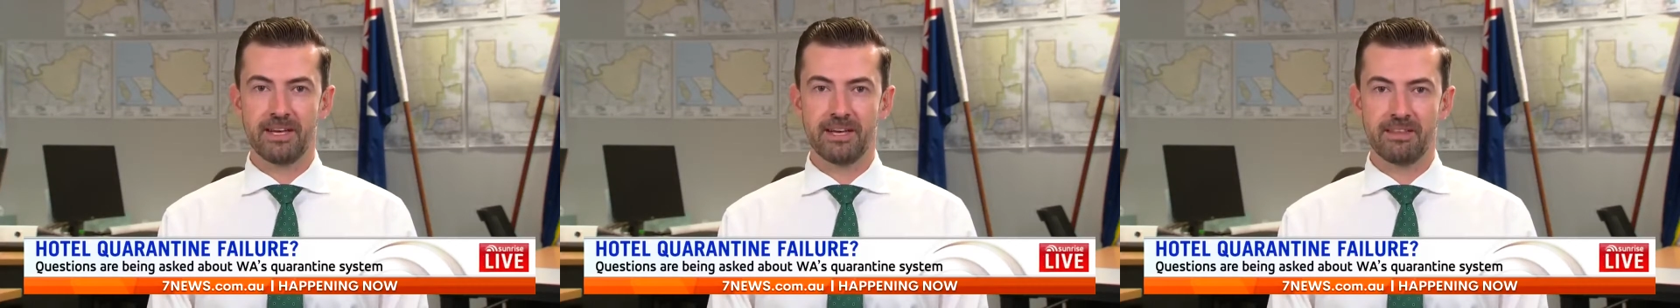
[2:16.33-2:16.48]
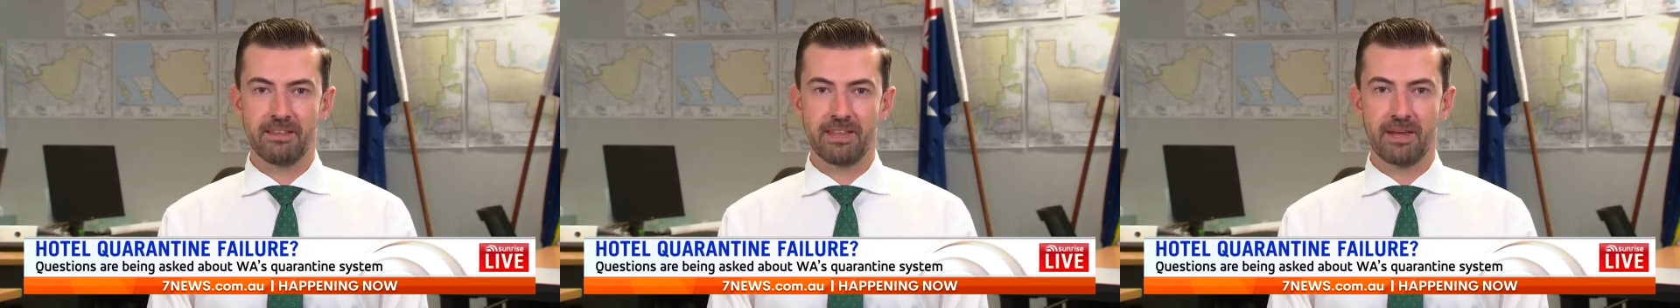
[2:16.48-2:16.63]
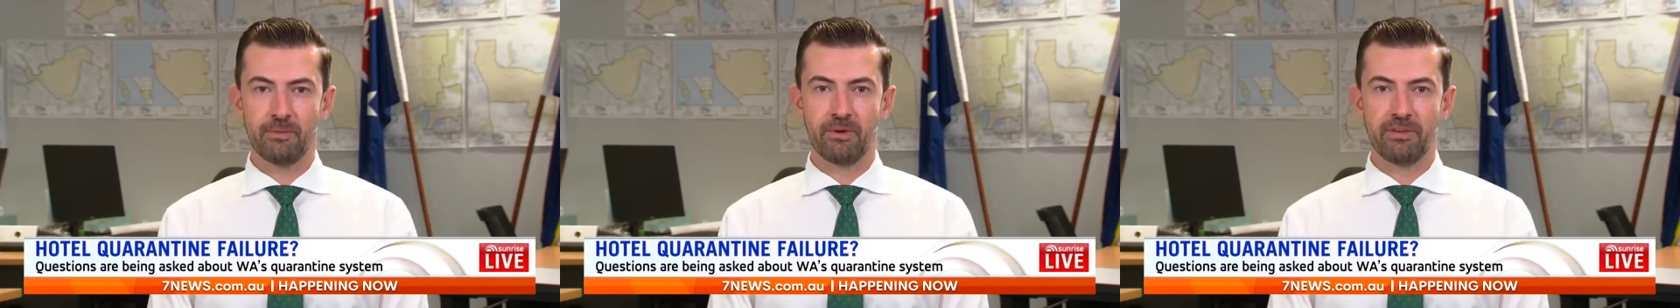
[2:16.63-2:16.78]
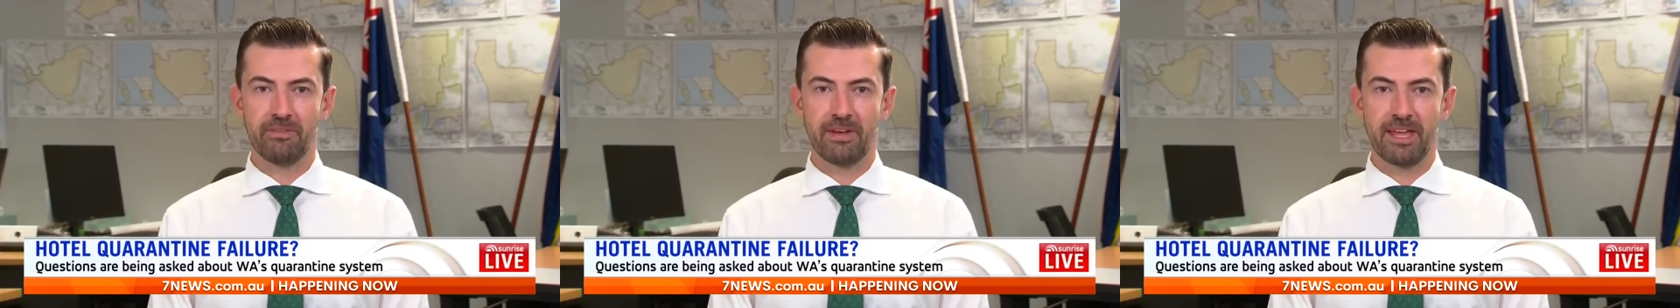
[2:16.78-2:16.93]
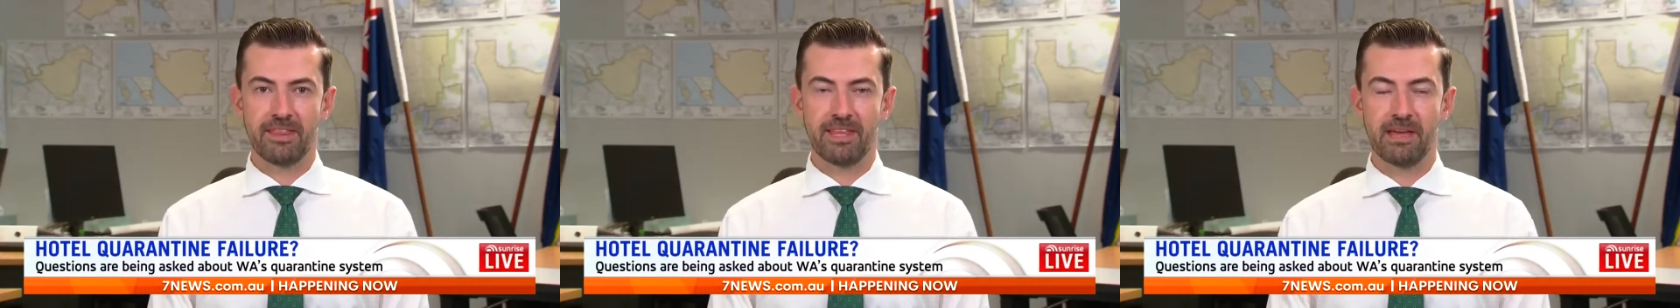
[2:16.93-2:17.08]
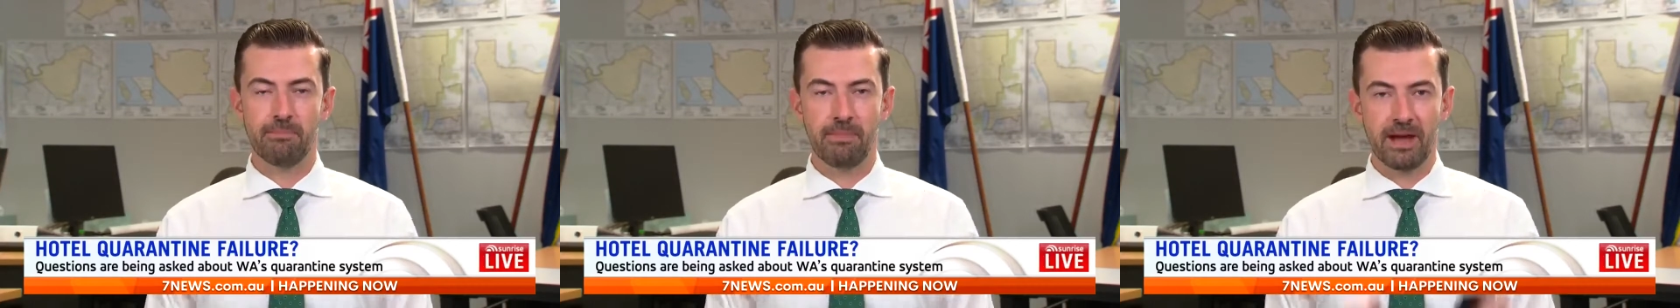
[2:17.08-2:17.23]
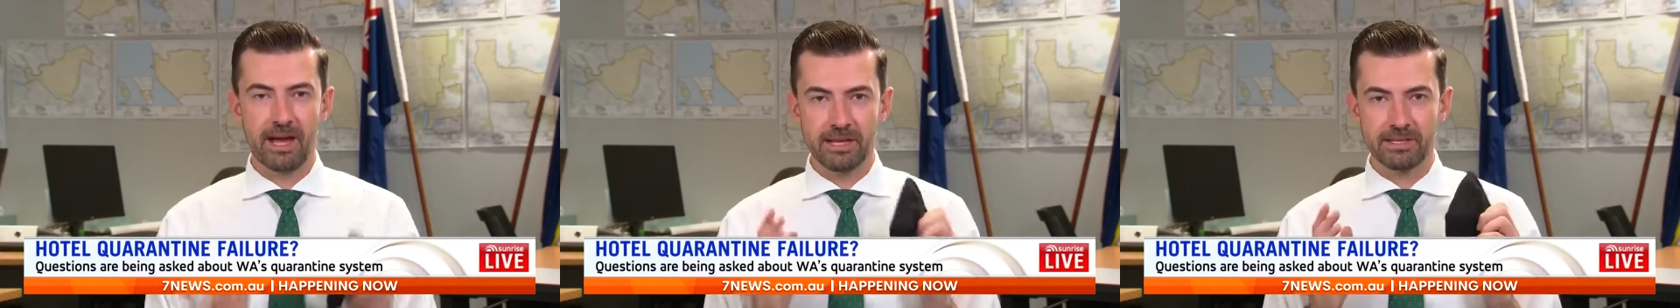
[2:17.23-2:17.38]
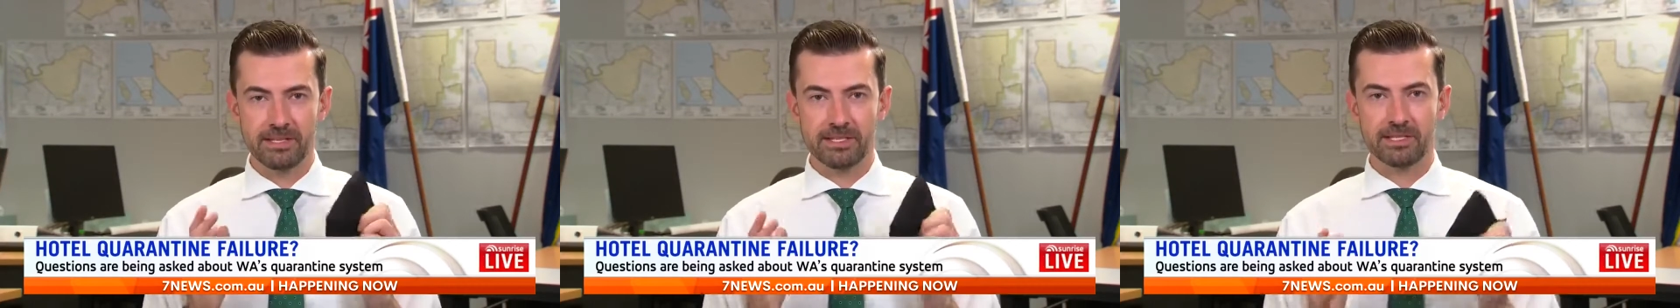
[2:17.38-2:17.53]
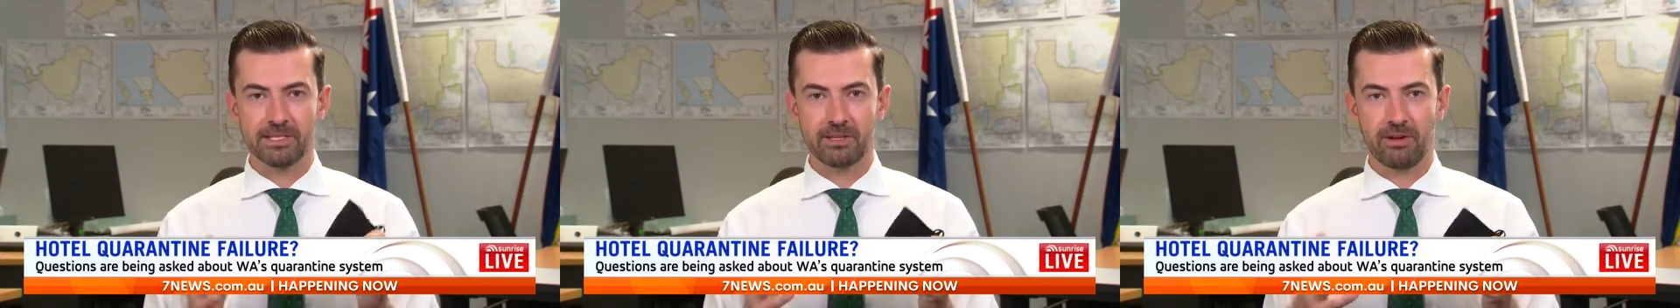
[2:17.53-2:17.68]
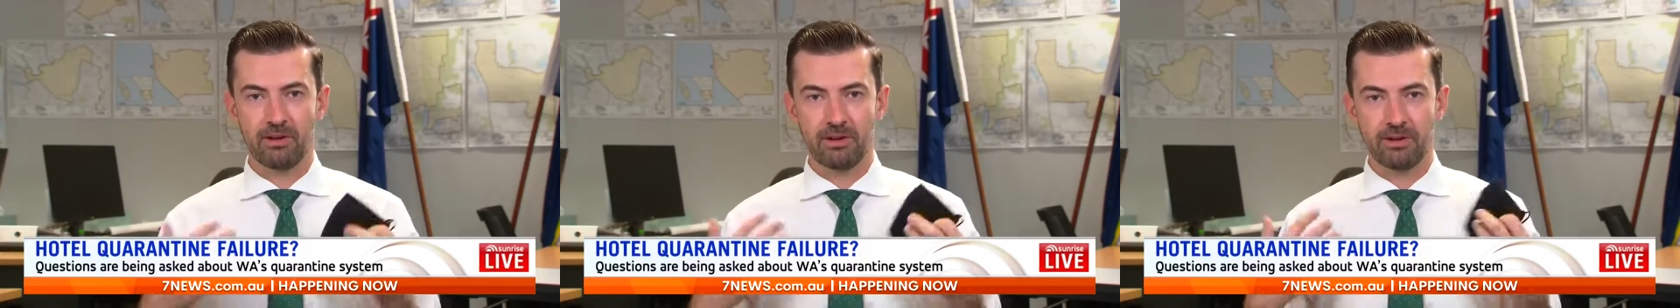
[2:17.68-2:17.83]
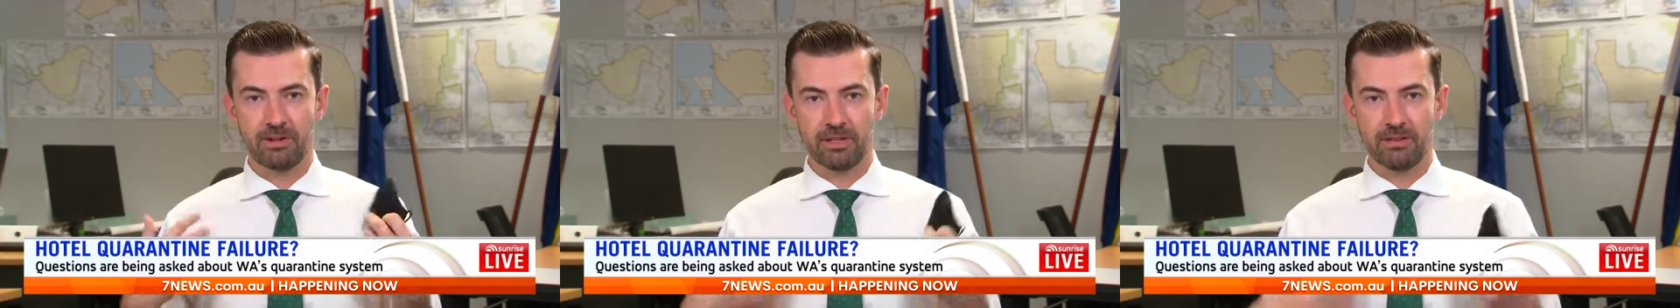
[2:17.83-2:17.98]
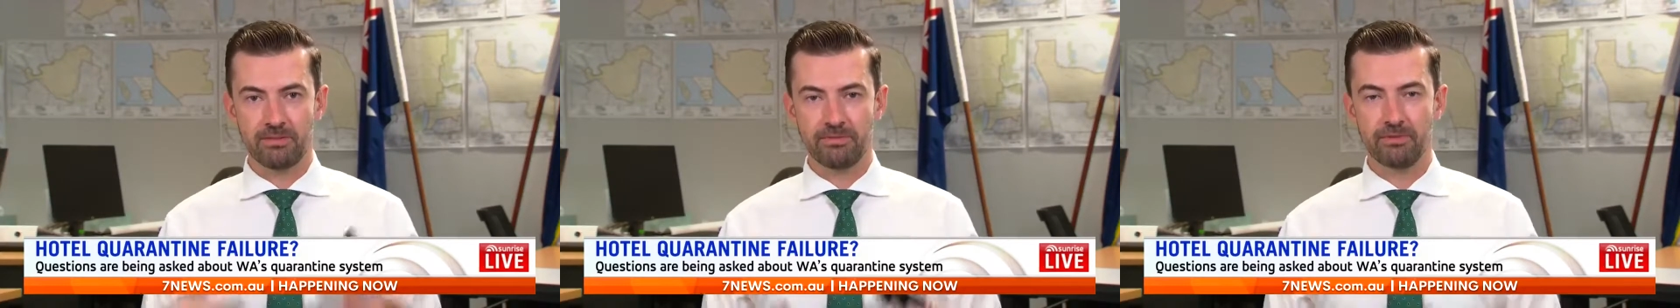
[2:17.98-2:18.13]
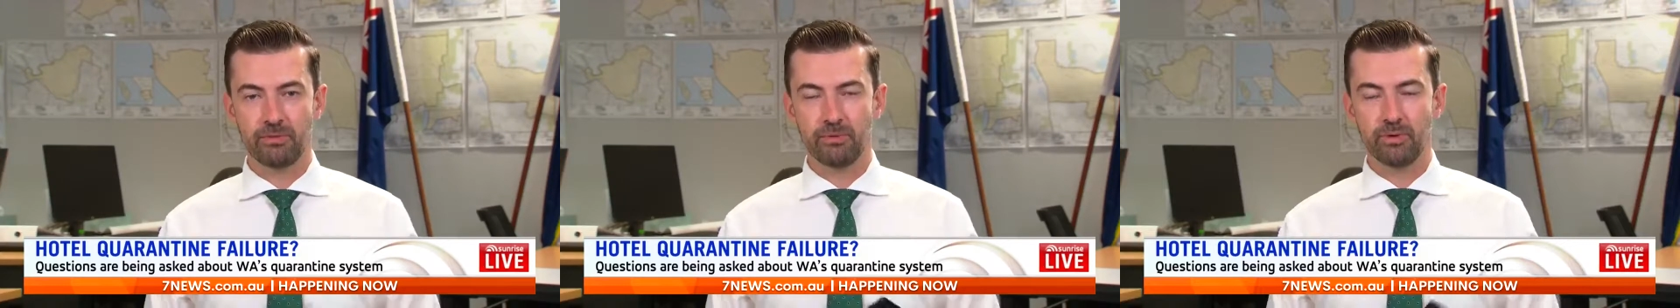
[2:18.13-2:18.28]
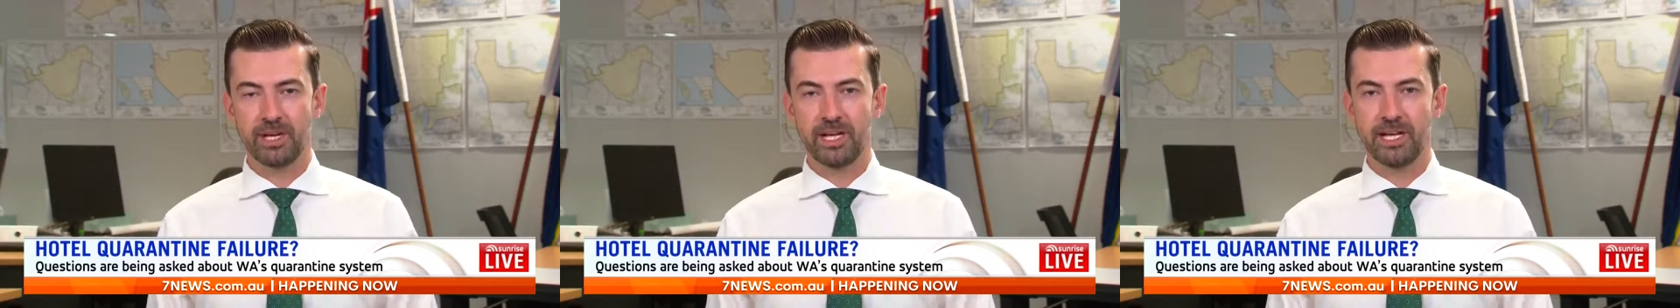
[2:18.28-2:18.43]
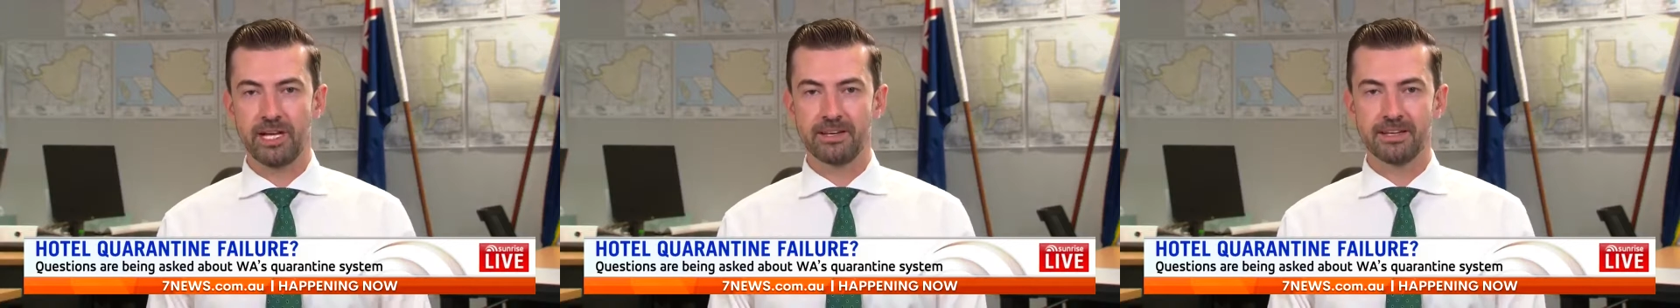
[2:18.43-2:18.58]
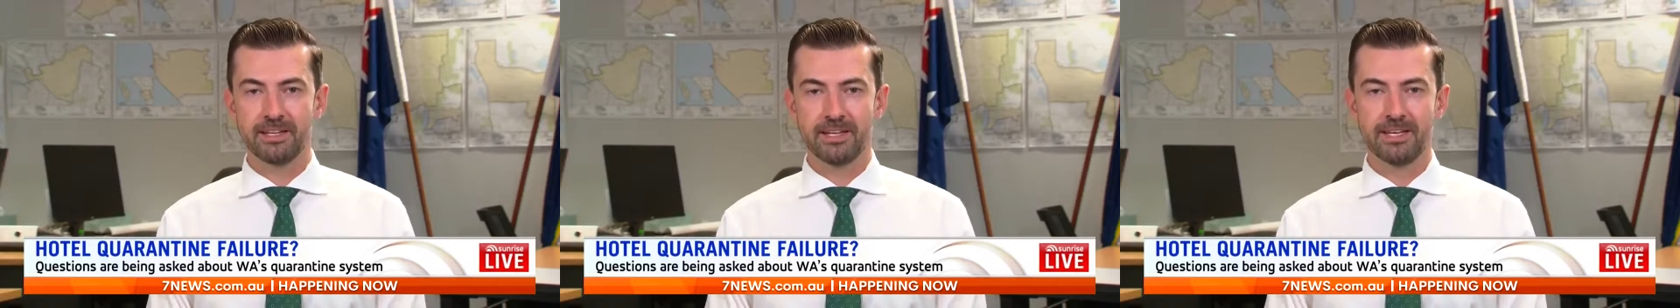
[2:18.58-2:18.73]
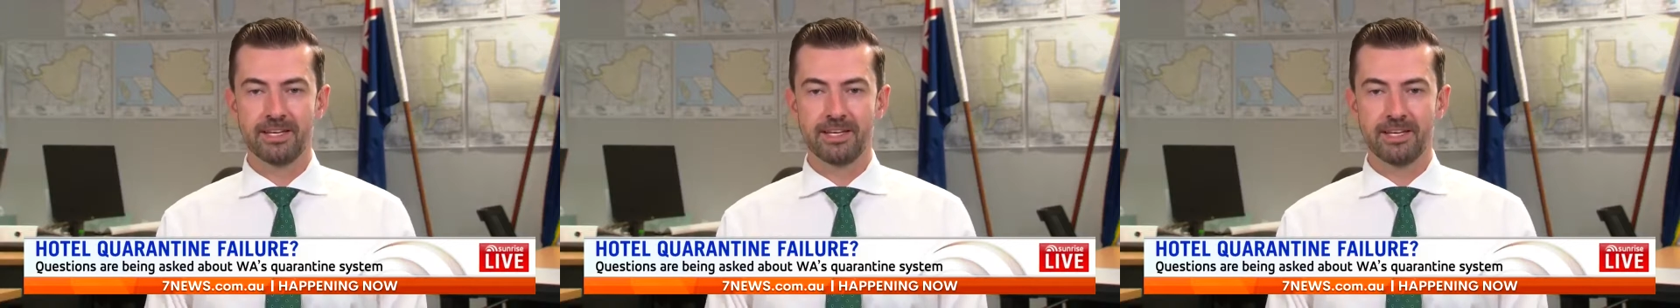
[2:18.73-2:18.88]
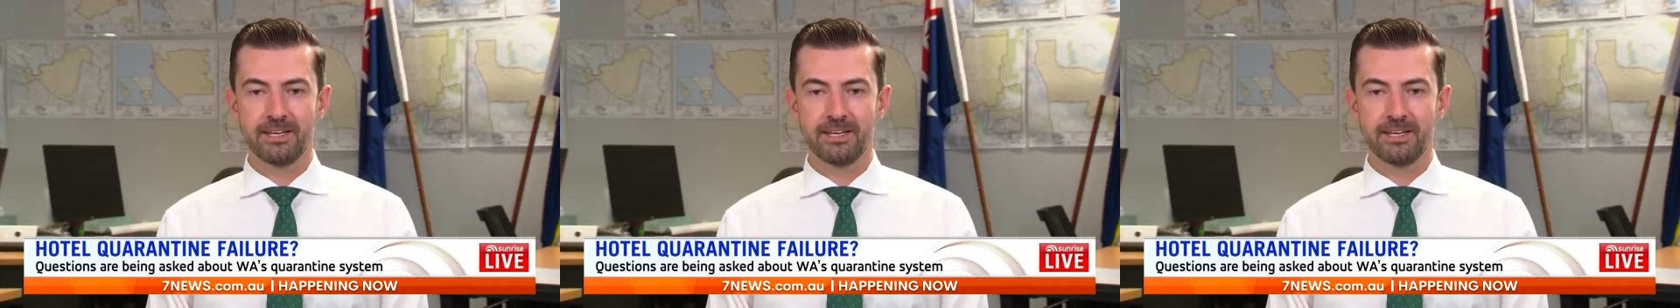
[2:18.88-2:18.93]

that they would have had their masks on and their full kit.